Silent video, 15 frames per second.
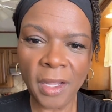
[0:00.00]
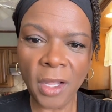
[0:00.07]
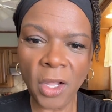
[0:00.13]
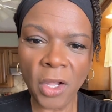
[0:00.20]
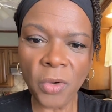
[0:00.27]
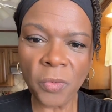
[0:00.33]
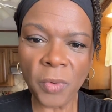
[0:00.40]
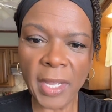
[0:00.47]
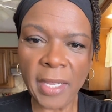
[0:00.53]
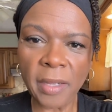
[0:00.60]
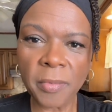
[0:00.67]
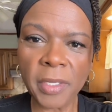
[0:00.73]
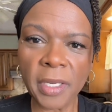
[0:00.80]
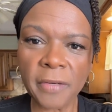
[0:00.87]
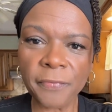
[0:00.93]
All right,
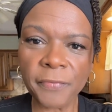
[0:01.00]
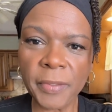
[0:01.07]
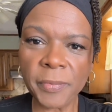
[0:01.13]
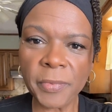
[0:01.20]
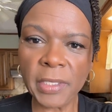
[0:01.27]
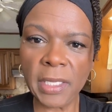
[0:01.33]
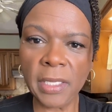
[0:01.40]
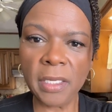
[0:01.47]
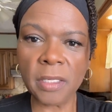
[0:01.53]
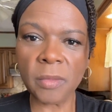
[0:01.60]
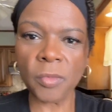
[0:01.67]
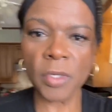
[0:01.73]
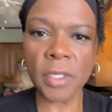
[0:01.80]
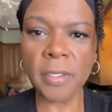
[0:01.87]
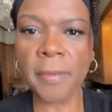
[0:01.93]
I'm gonna flip the
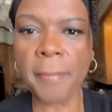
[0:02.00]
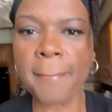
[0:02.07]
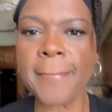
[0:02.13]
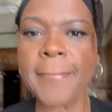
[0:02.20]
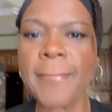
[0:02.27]
camera